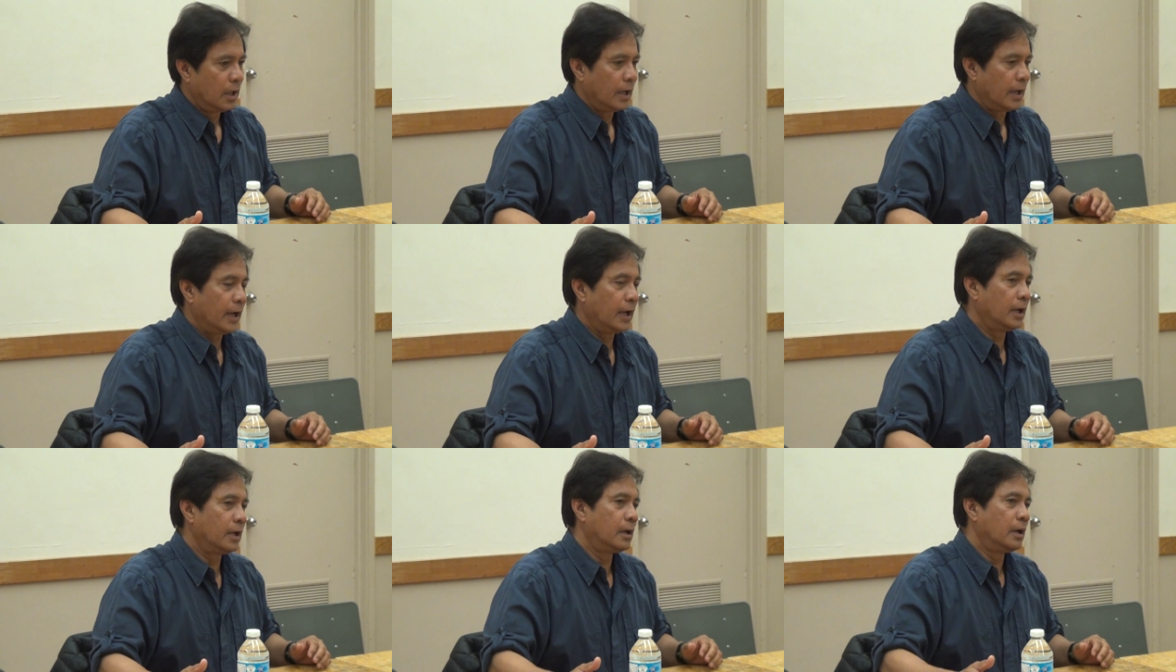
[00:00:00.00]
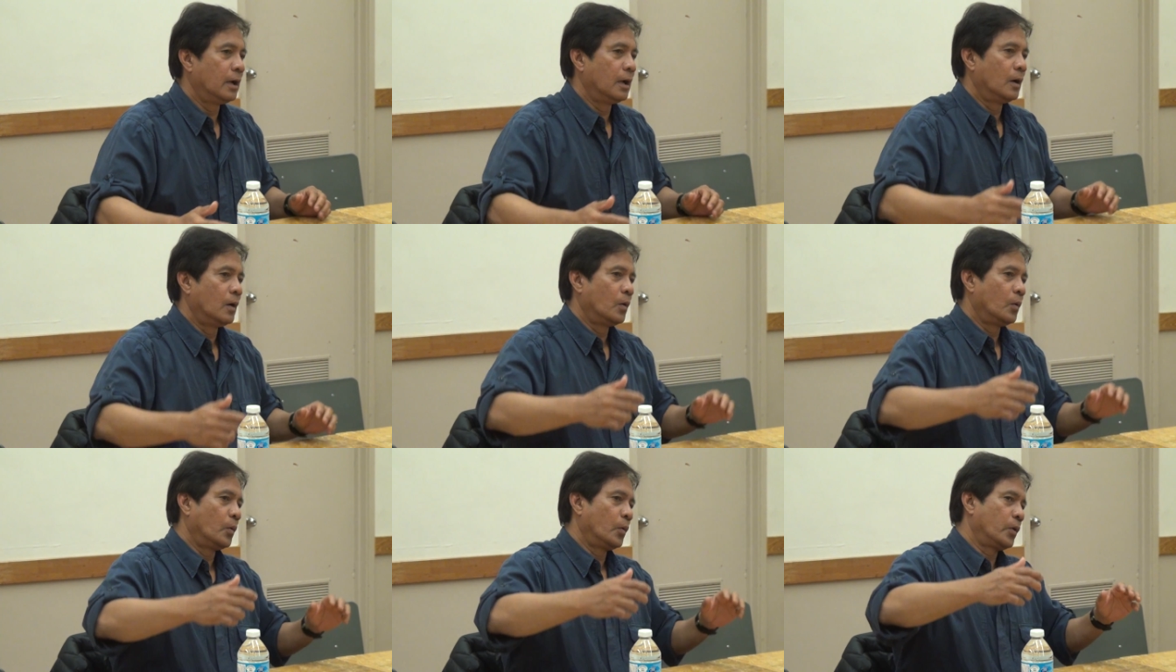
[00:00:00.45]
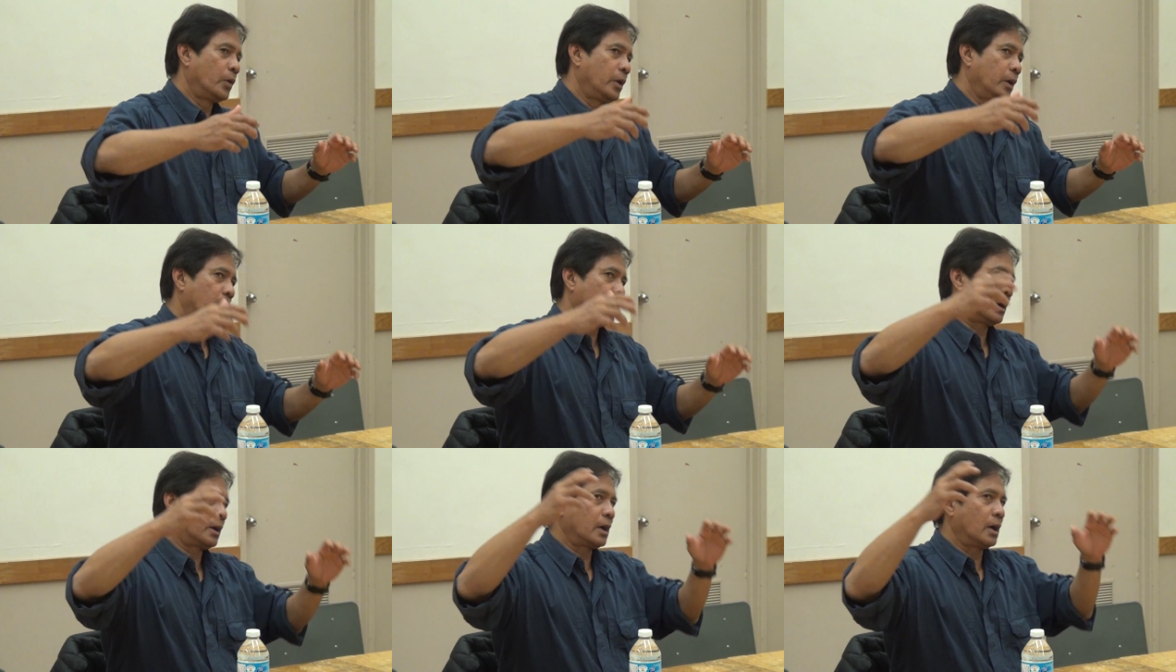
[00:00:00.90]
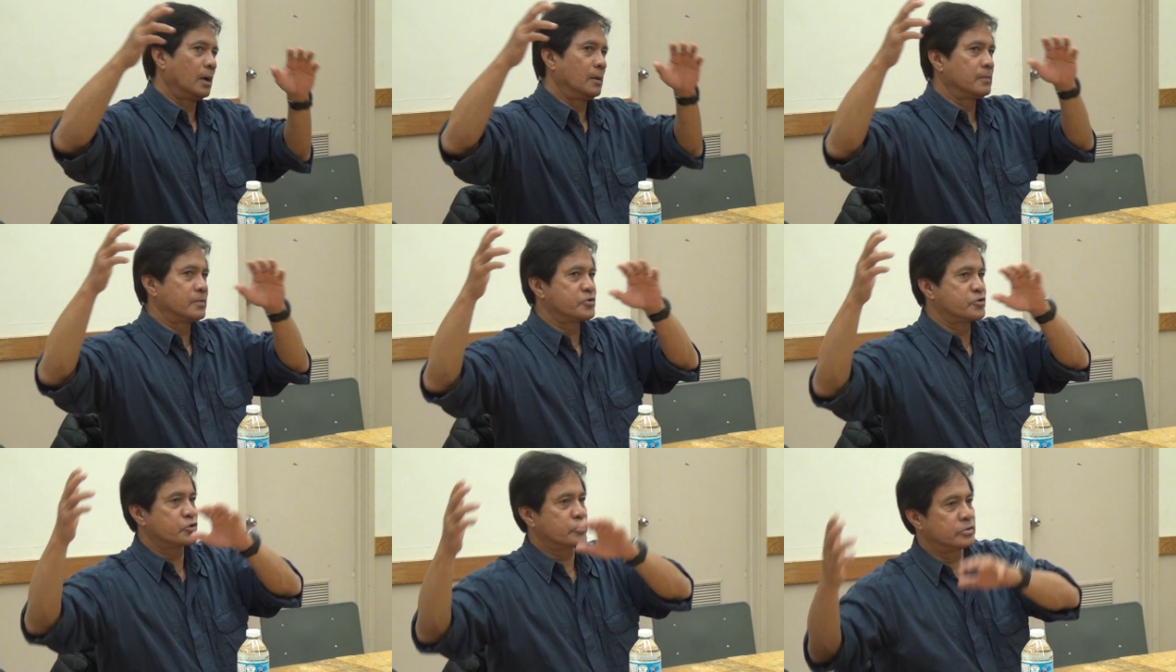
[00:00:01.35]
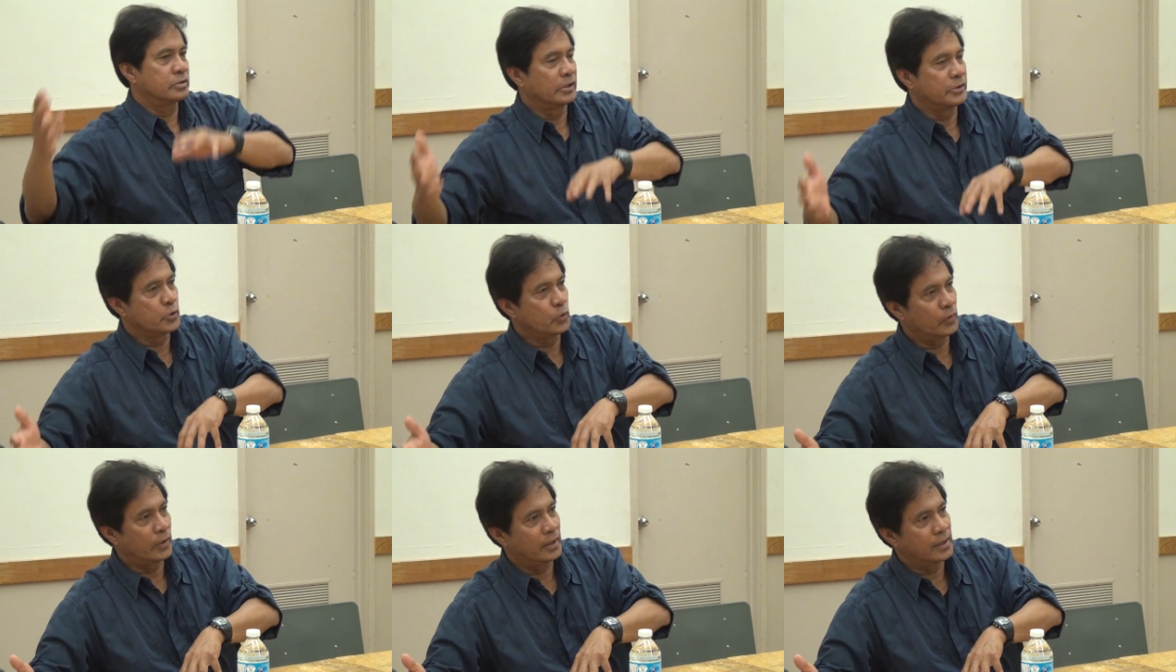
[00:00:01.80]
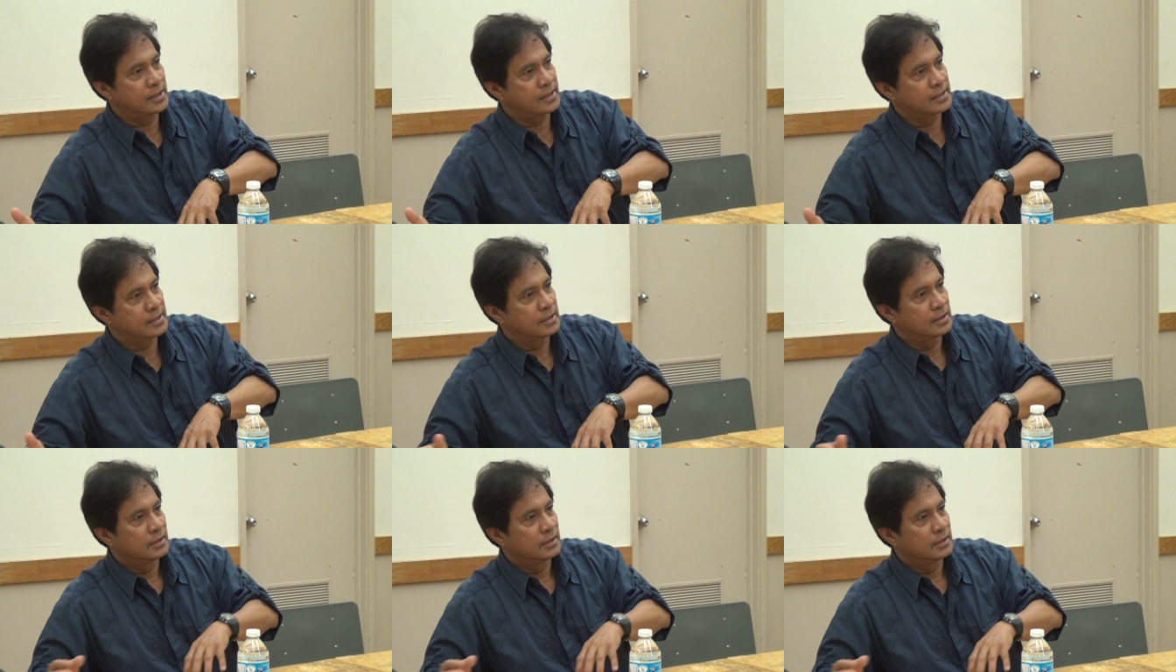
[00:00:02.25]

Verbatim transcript: And here comes the US